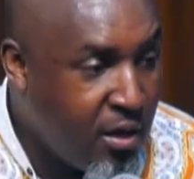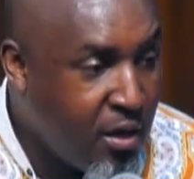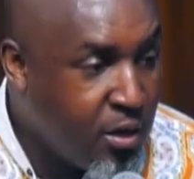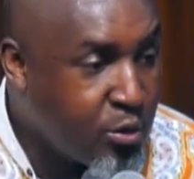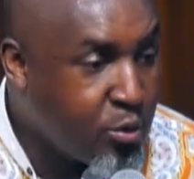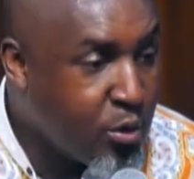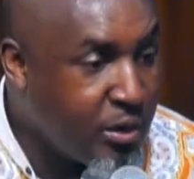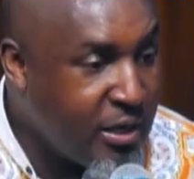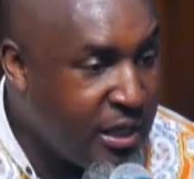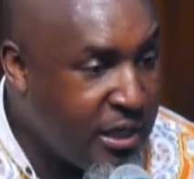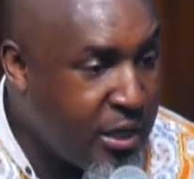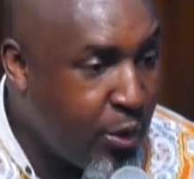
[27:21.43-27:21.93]

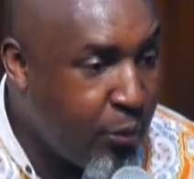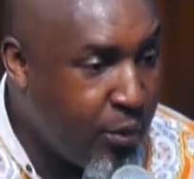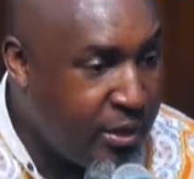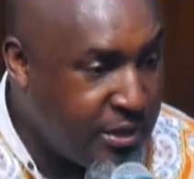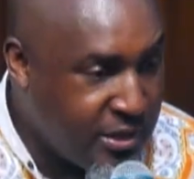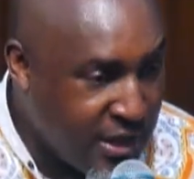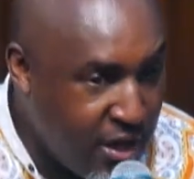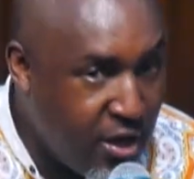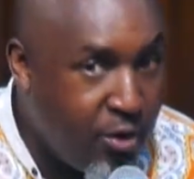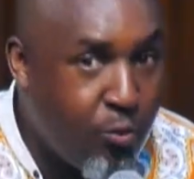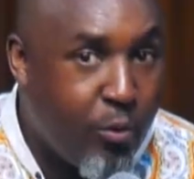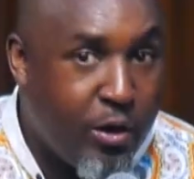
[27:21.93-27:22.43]
So in other words,
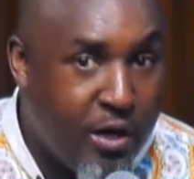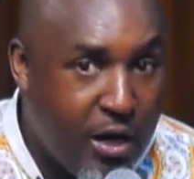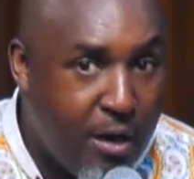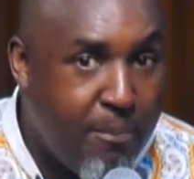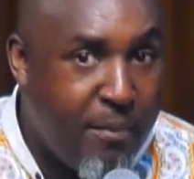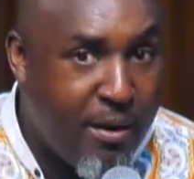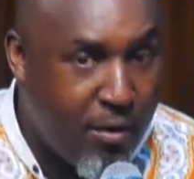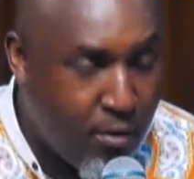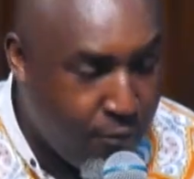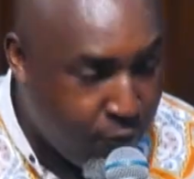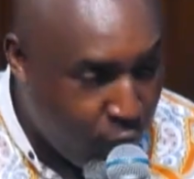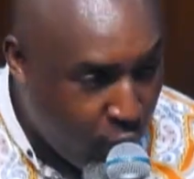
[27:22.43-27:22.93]
when a
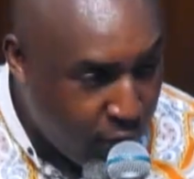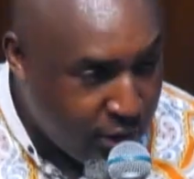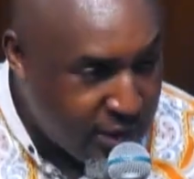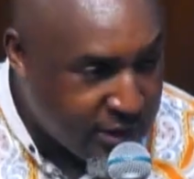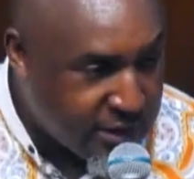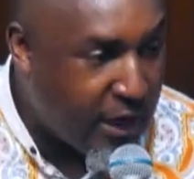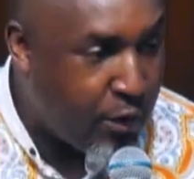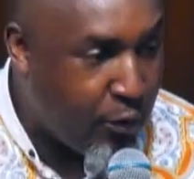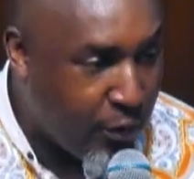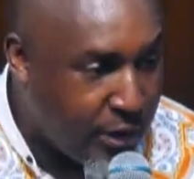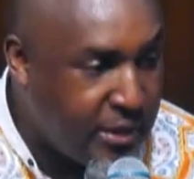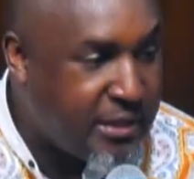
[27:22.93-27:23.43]
man of God is
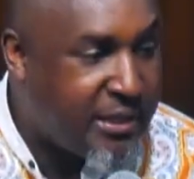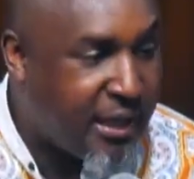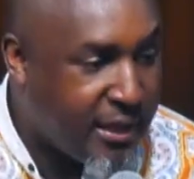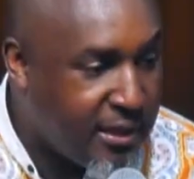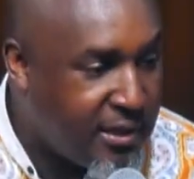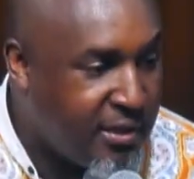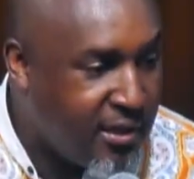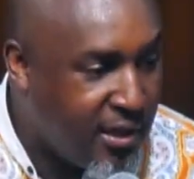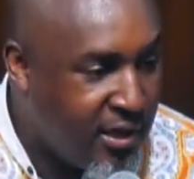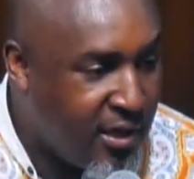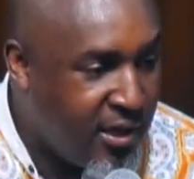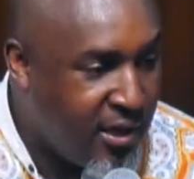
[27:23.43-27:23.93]
anointed,
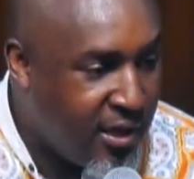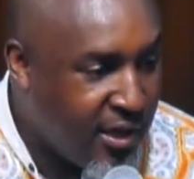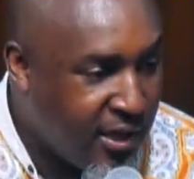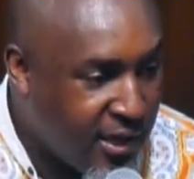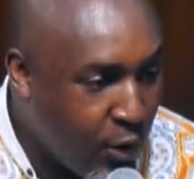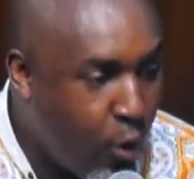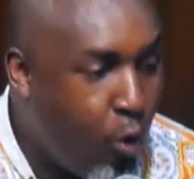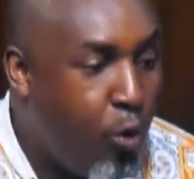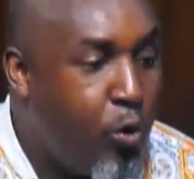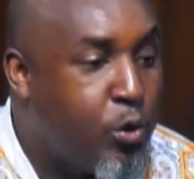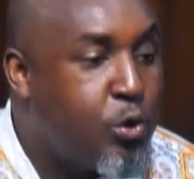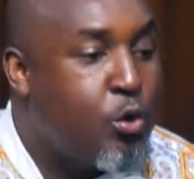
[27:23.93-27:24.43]
he
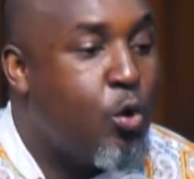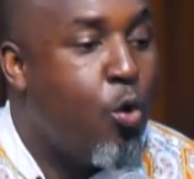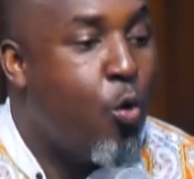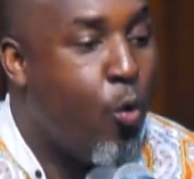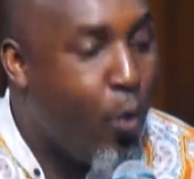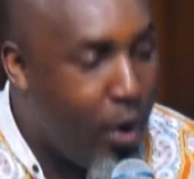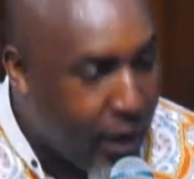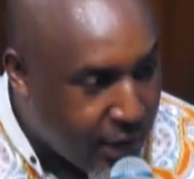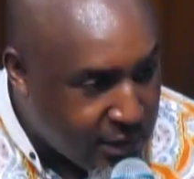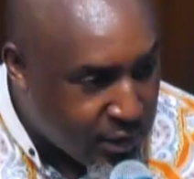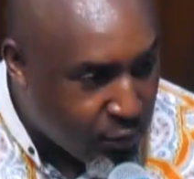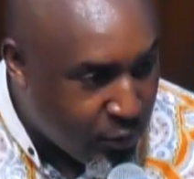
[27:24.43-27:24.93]
also
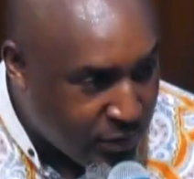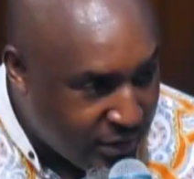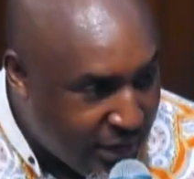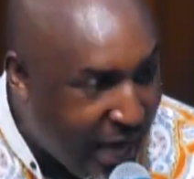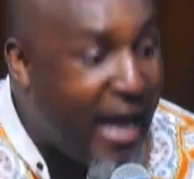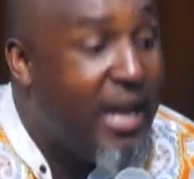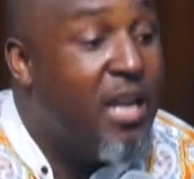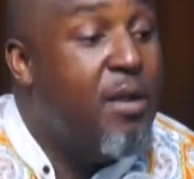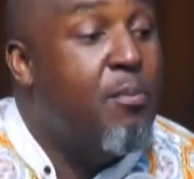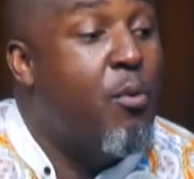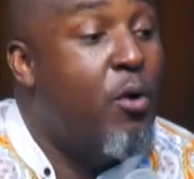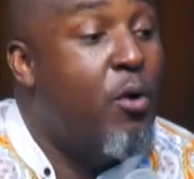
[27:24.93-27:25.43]
works with the animal